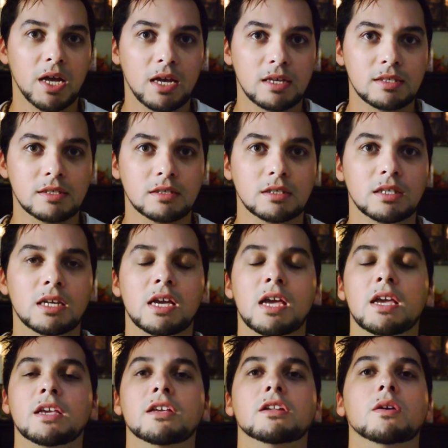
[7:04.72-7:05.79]
puzzle
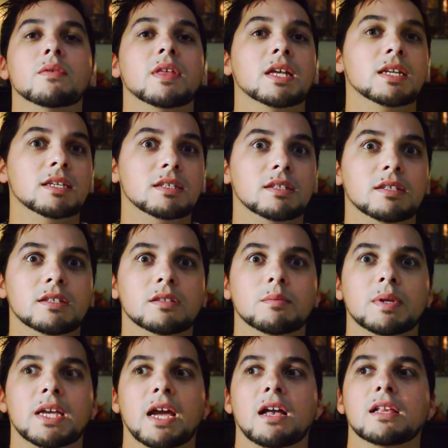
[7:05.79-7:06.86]
you know, that is this
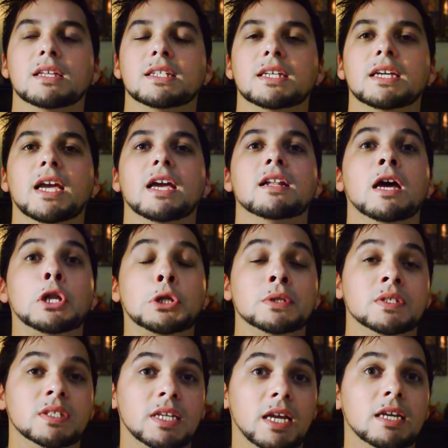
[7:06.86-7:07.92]
reality, and
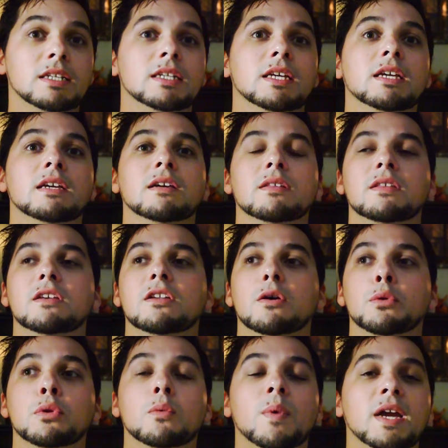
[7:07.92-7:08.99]
understanding, you
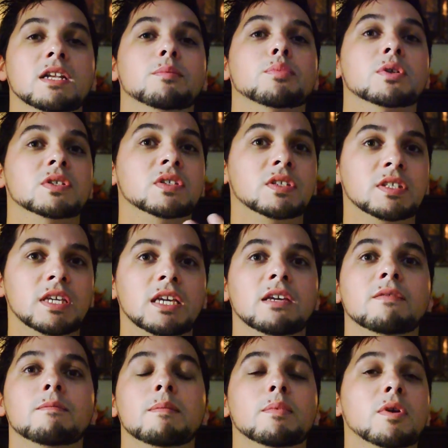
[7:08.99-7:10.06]
know, the way to
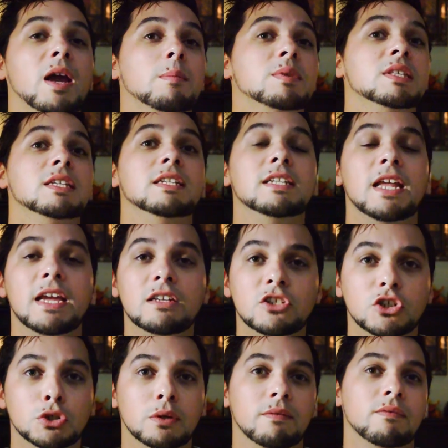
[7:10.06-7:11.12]
perceive perhaps the
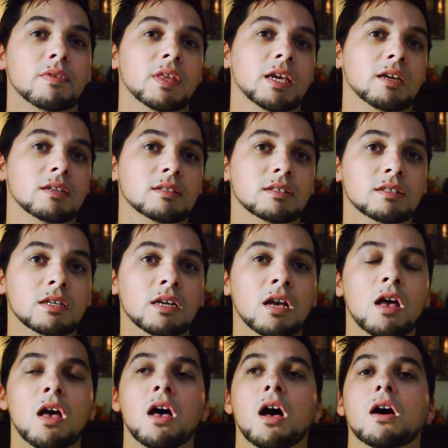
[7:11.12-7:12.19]
nature of things.
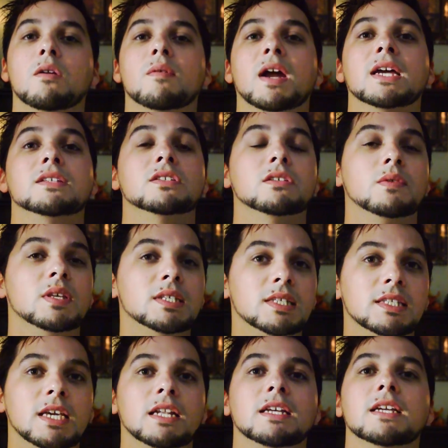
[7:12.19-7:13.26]
All right, so this
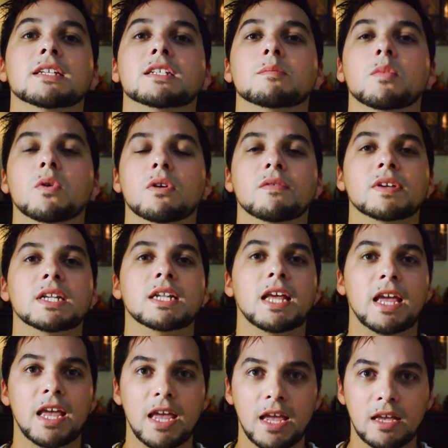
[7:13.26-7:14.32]
is getting into more of an
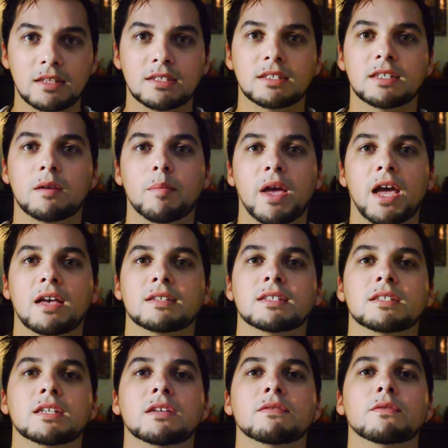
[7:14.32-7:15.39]
enhanced
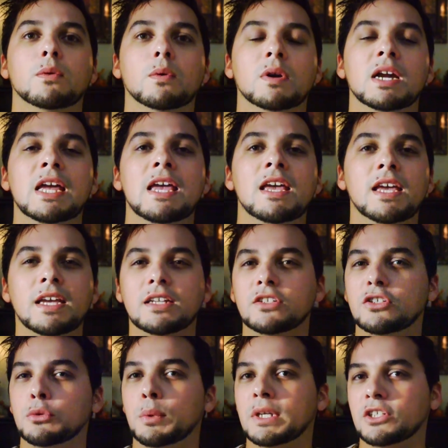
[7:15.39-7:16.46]
capacity for
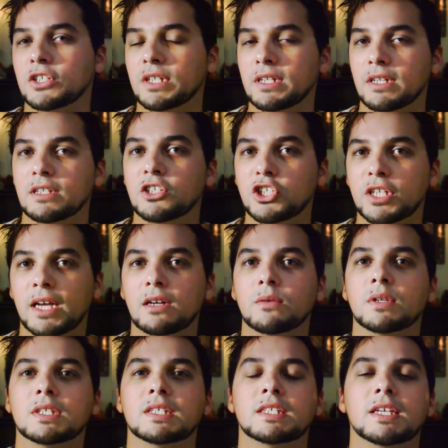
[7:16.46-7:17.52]
intuition in a
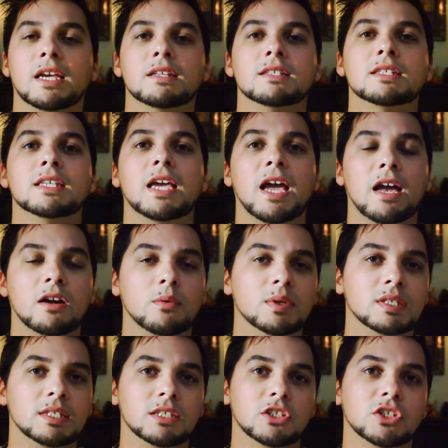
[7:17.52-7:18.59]
general sense, the
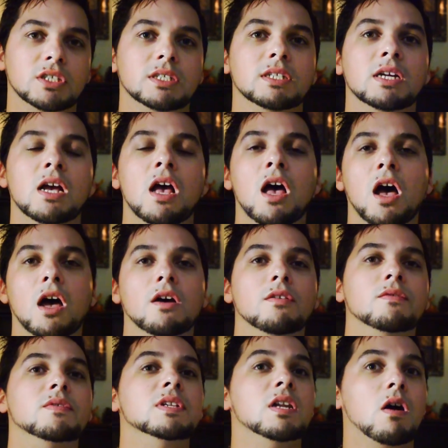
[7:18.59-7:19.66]
acquisition
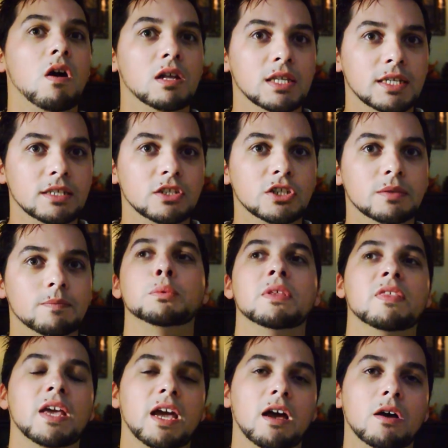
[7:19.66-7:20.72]
of knowledge
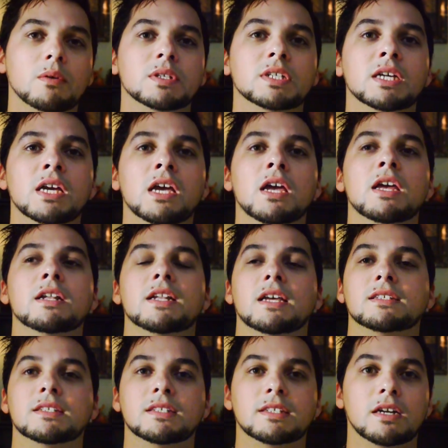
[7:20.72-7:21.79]
without
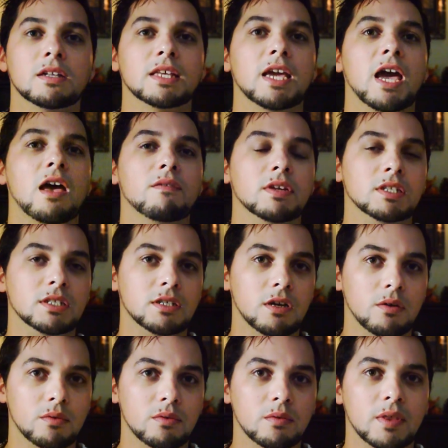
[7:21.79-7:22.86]
necessarily having to
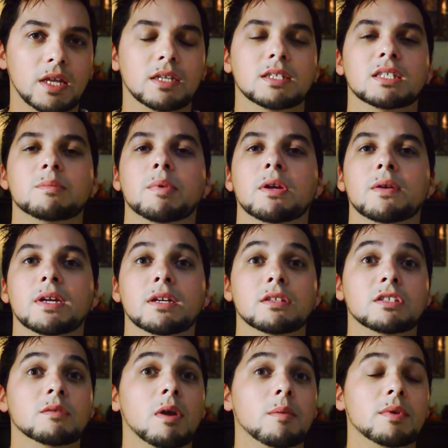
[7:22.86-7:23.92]
go through that
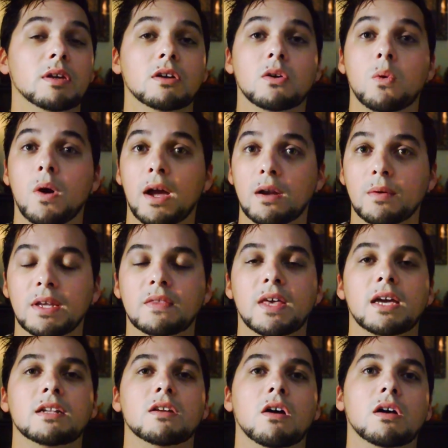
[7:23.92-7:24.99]
experience. You might be acquiring
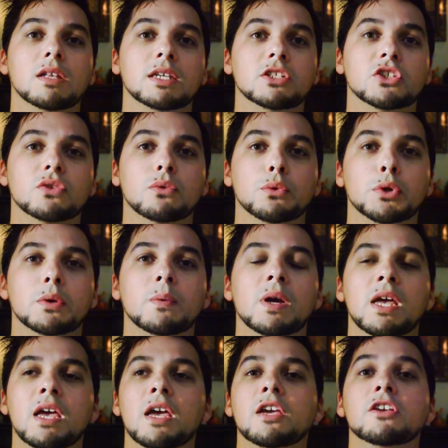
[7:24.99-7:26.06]
that knowledge through,
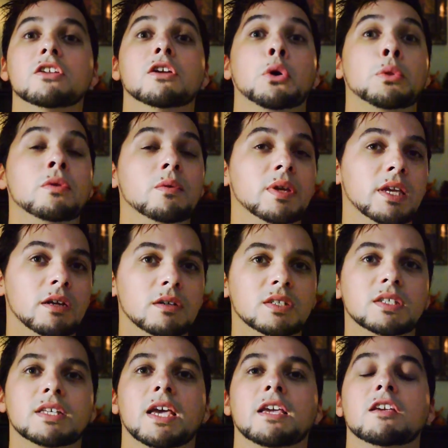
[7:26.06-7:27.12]
you know, through
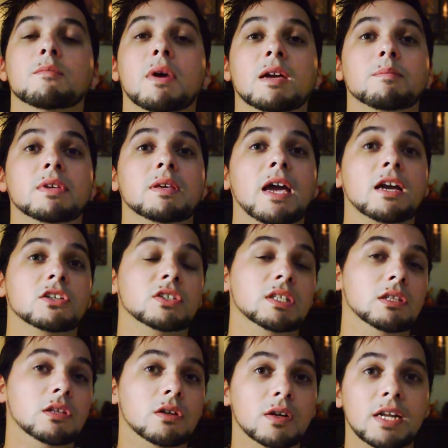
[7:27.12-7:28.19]
hearsay. You might be actually
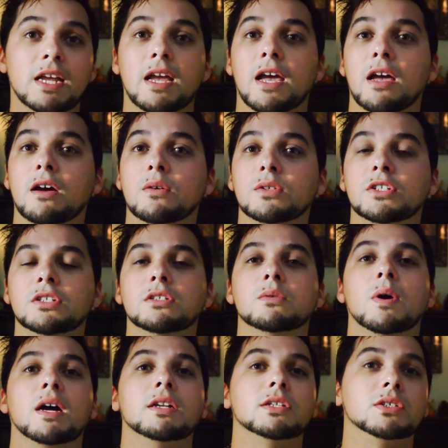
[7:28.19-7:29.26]
learning how
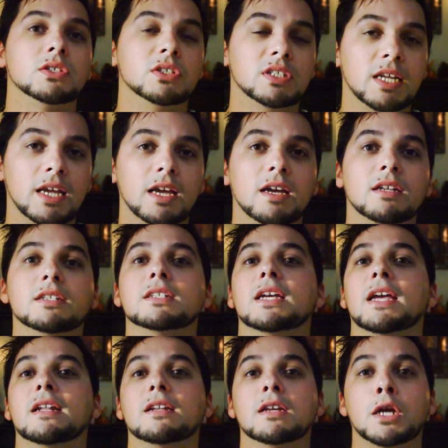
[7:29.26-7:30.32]
to understand
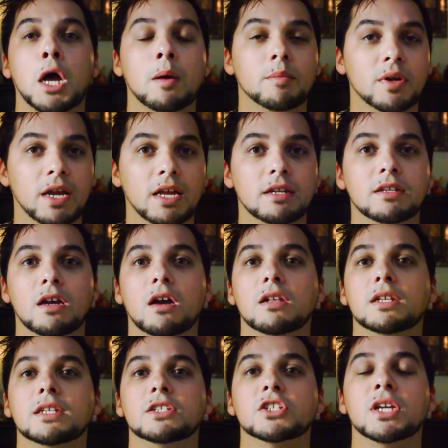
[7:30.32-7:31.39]
and comprehend
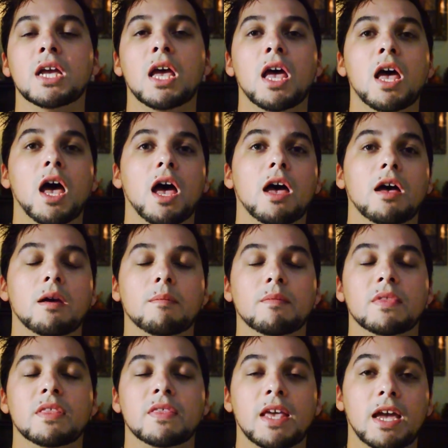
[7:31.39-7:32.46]
knowledge
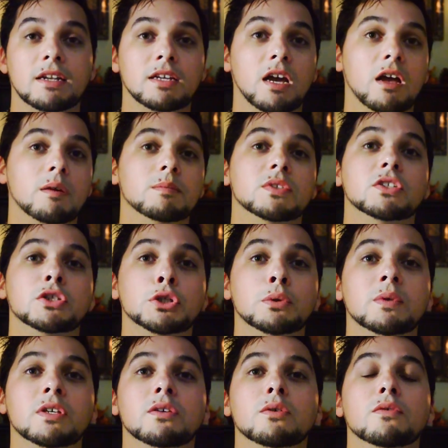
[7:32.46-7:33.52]
um, that comes to
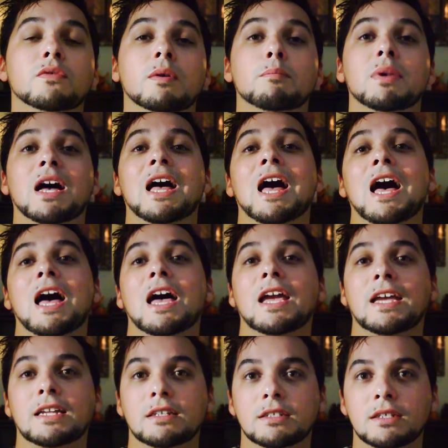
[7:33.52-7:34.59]
you from
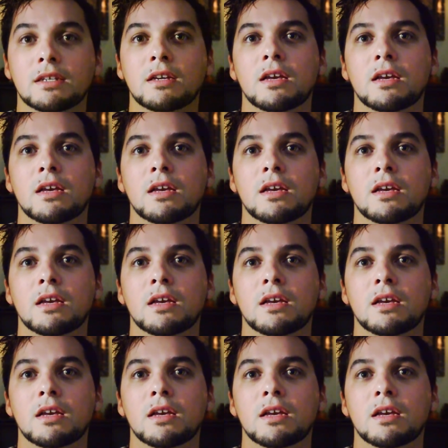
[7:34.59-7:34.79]
behind